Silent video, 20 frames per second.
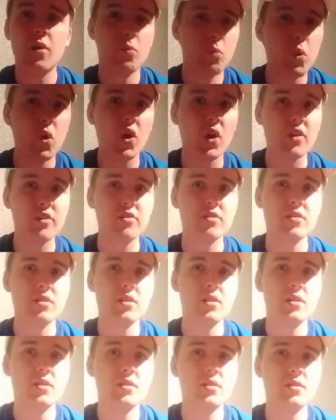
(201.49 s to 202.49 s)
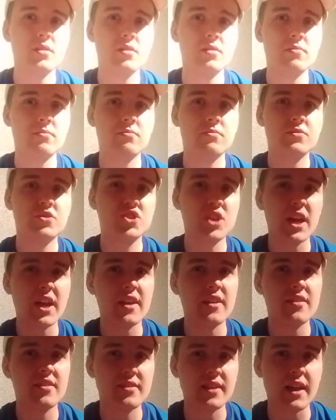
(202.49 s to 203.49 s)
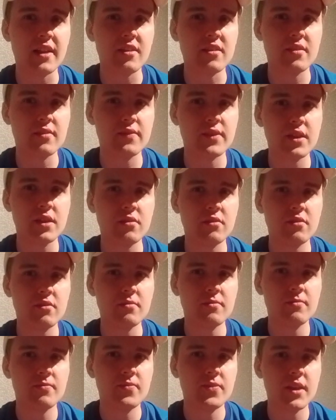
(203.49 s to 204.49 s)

was Jay Stansfield.